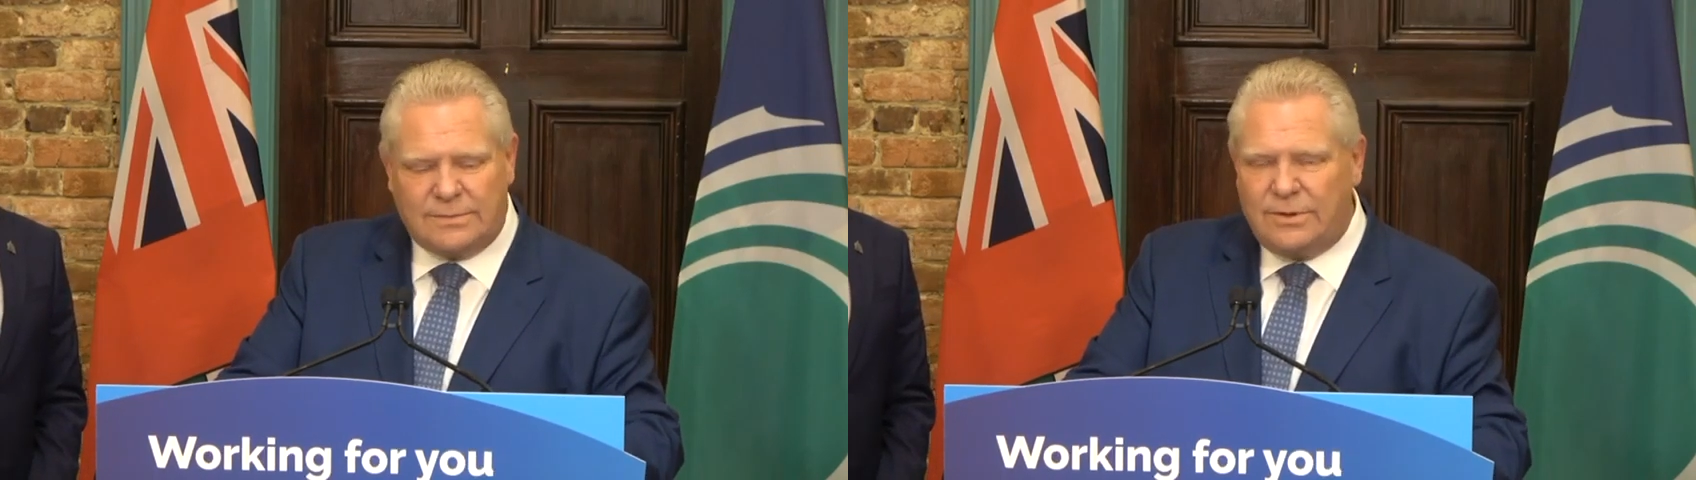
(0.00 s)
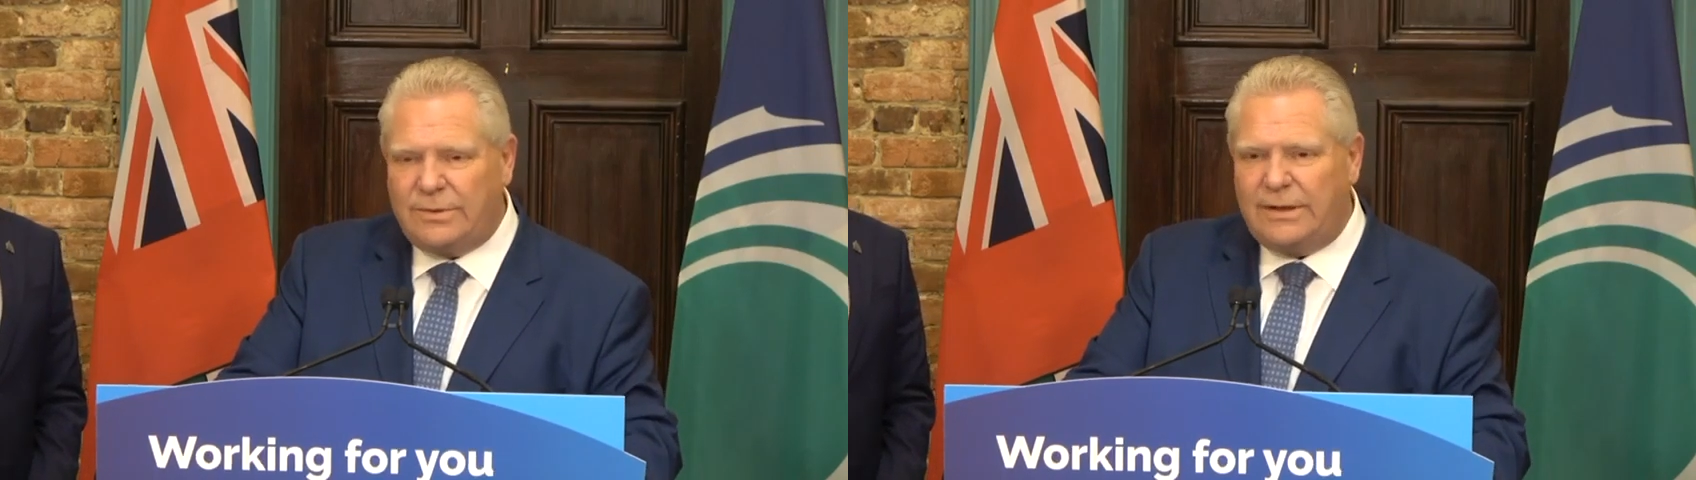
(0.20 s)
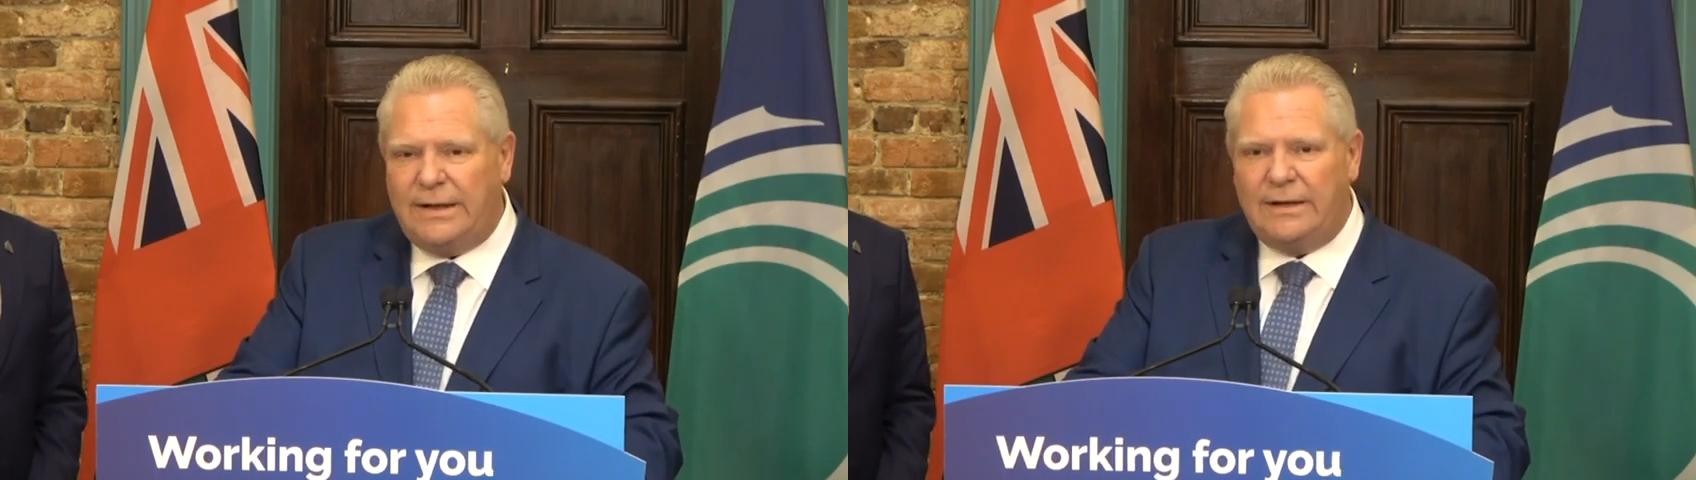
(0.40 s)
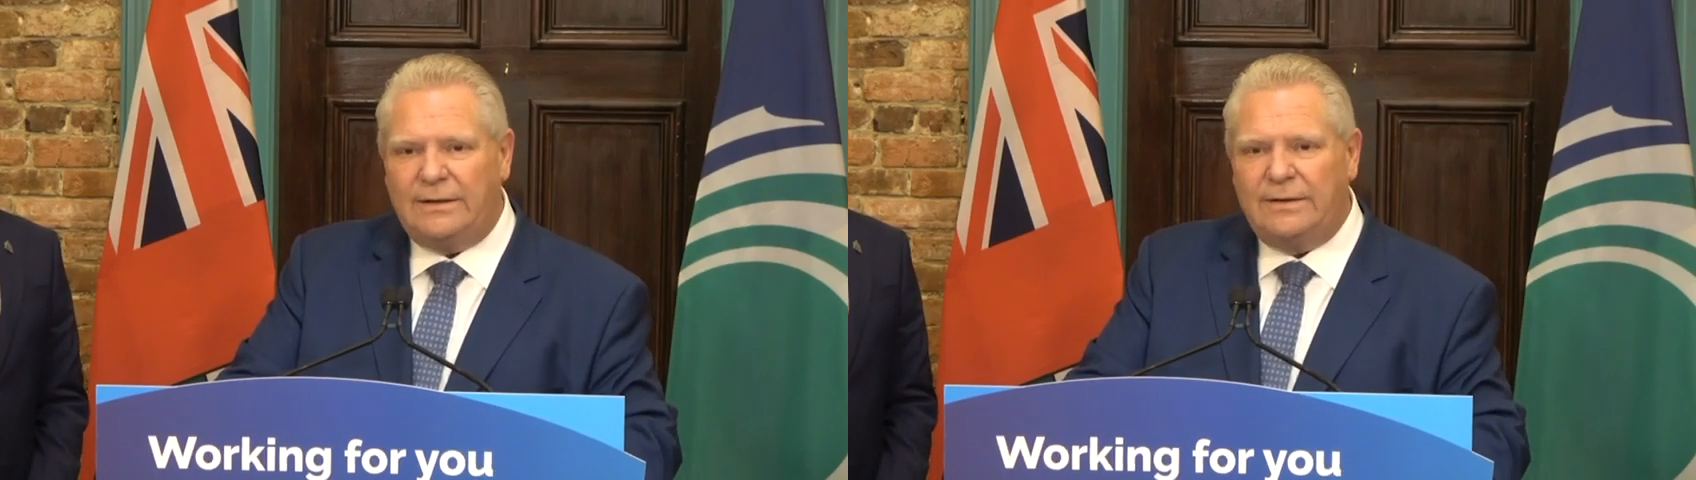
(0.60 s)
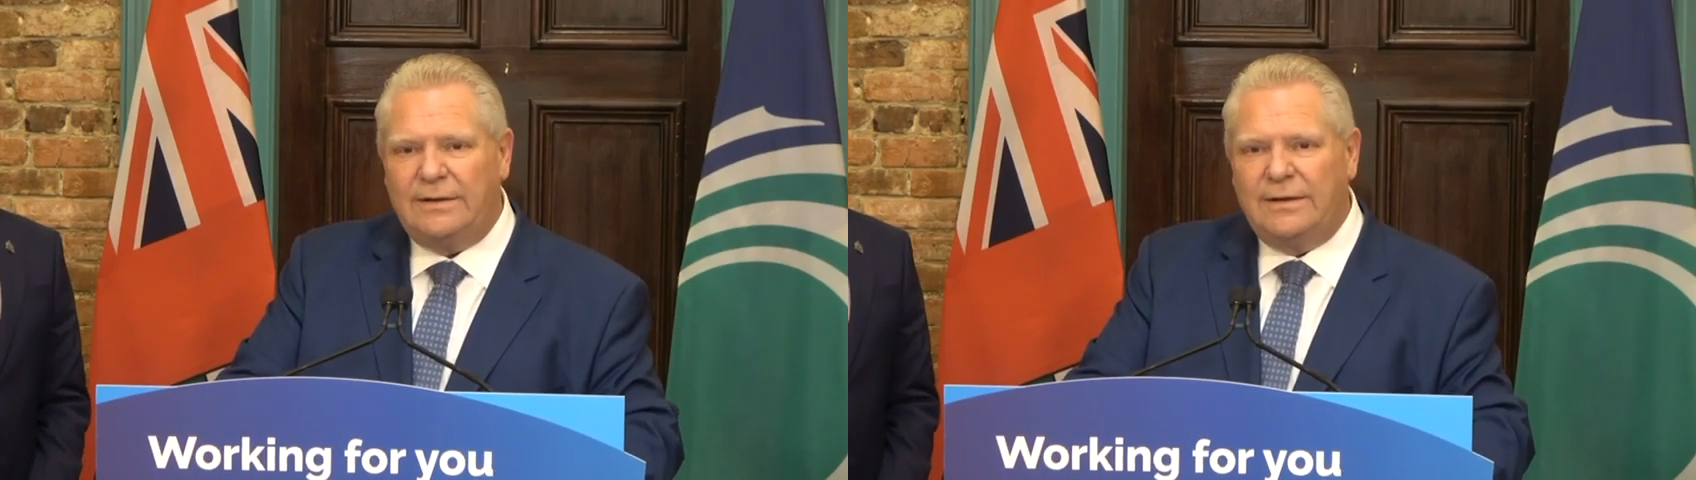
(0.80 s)
tooth and
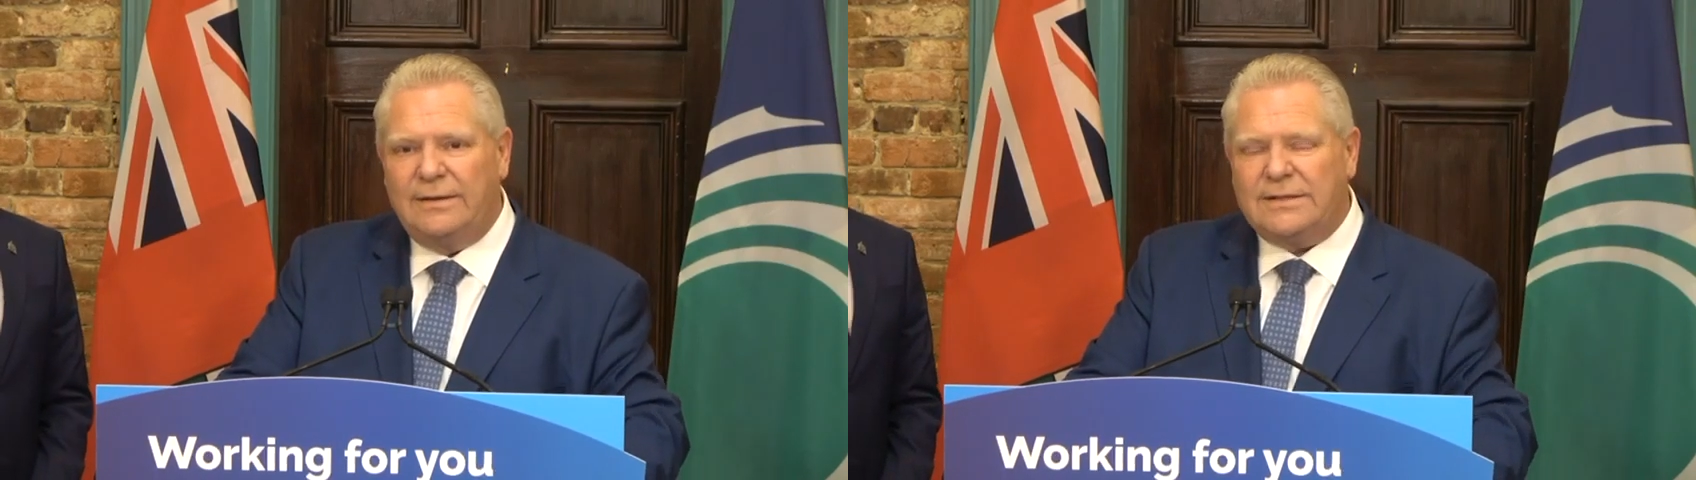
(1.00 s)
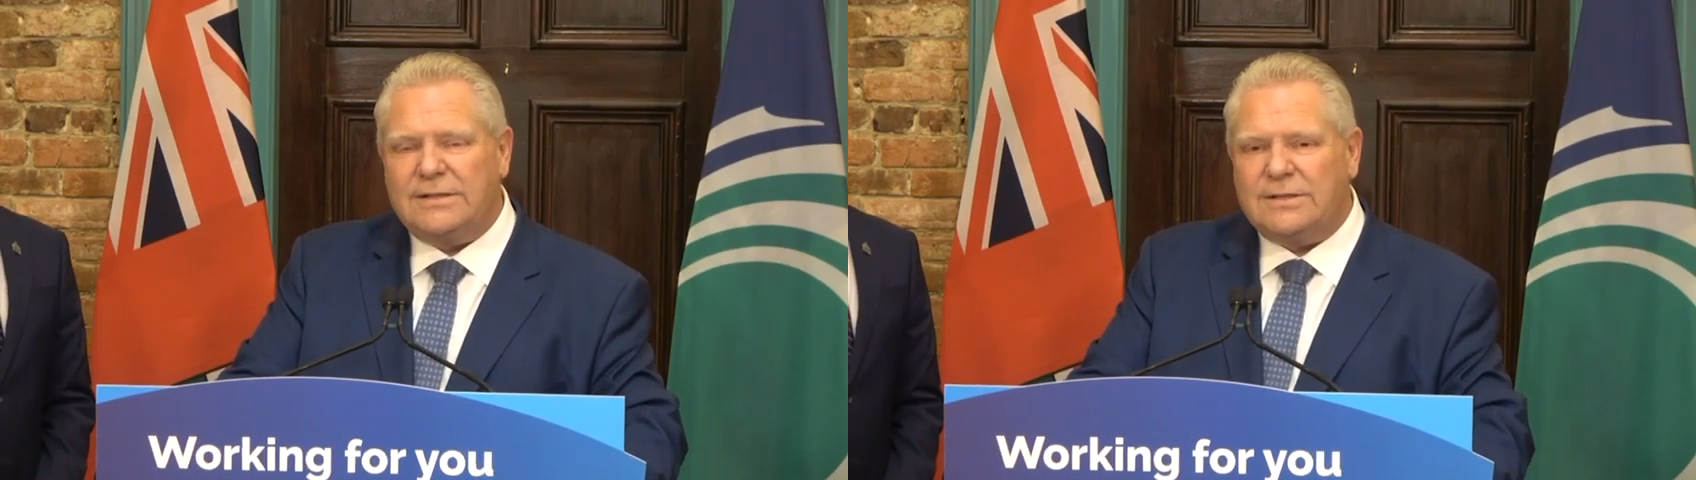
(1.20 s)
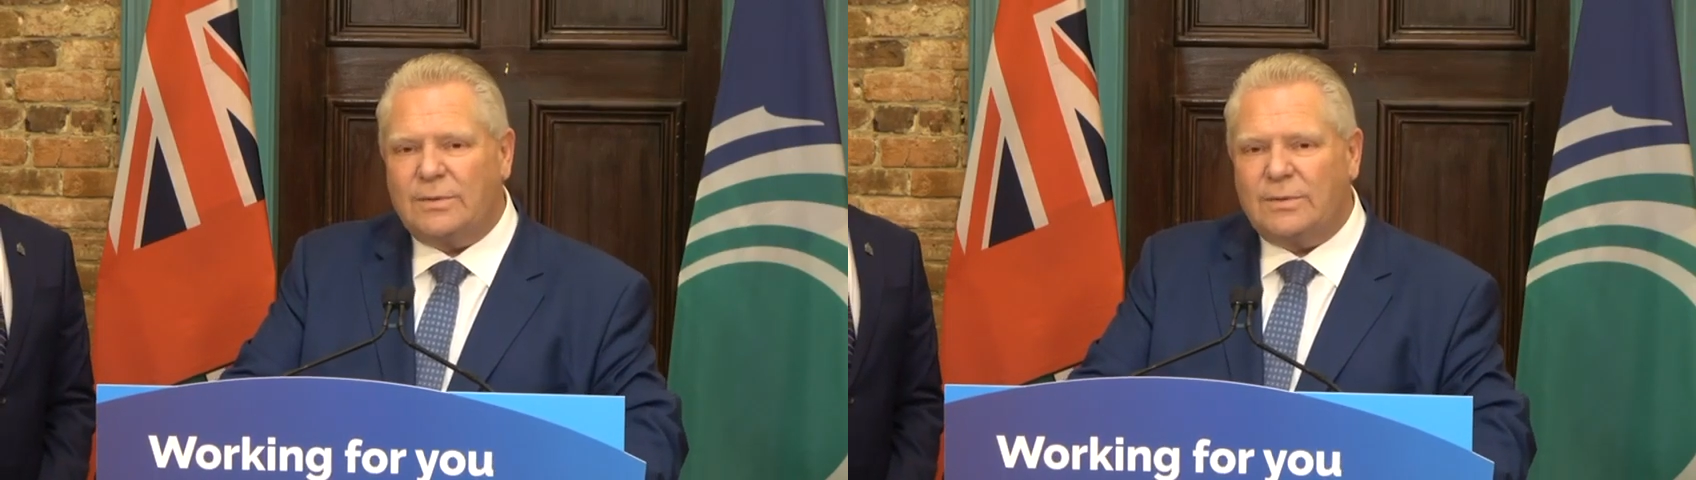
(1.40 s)
nail. This is